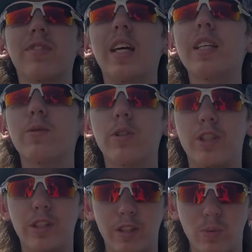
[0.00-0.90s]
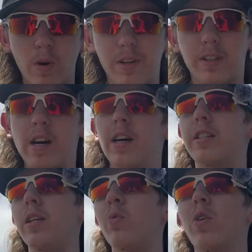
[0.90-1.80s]
That's what Jesus wants, guys.
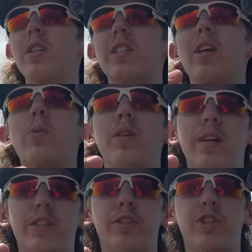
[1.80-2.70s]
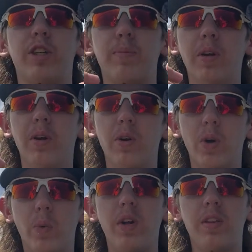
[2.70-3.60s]
He wants a relationship
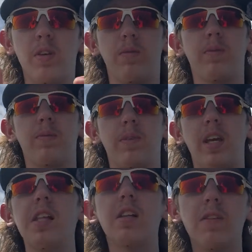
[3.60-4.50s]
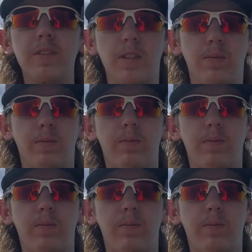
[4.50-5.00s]
with you. He loves you.